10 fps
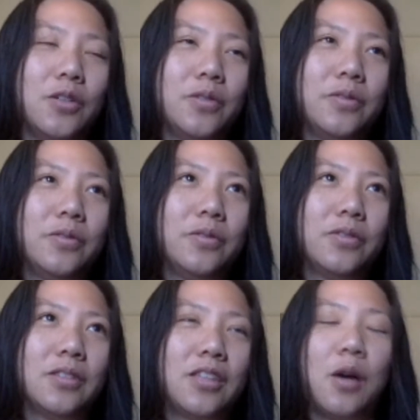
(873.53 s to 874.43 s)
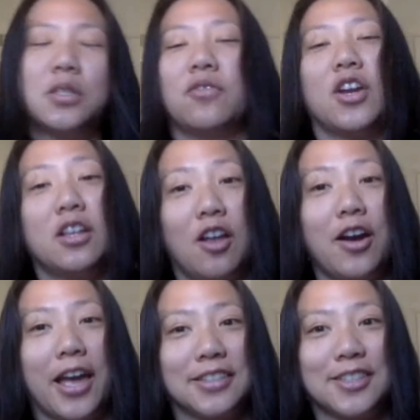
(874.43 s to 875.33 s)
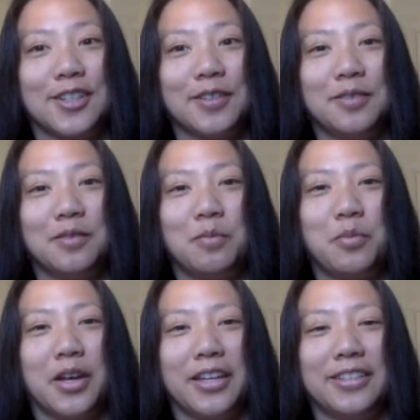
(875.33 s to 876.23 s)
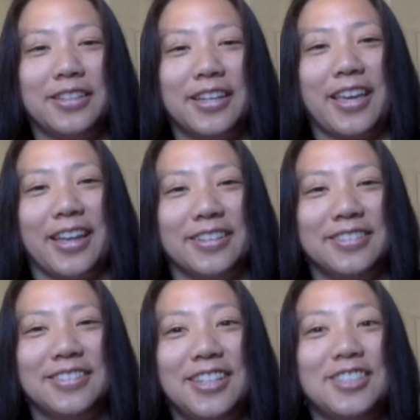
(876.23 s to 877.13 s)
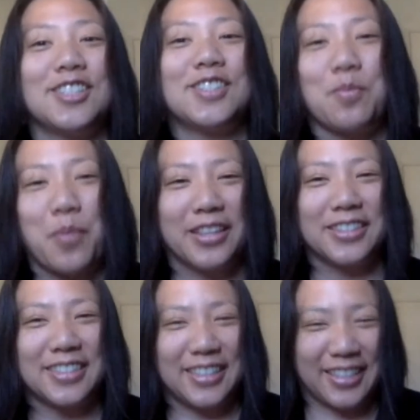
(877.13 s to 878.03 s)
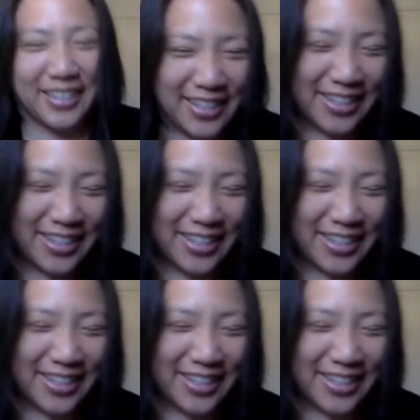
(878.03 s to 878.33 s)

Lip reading: So that was a very long answer, but again, it just depends.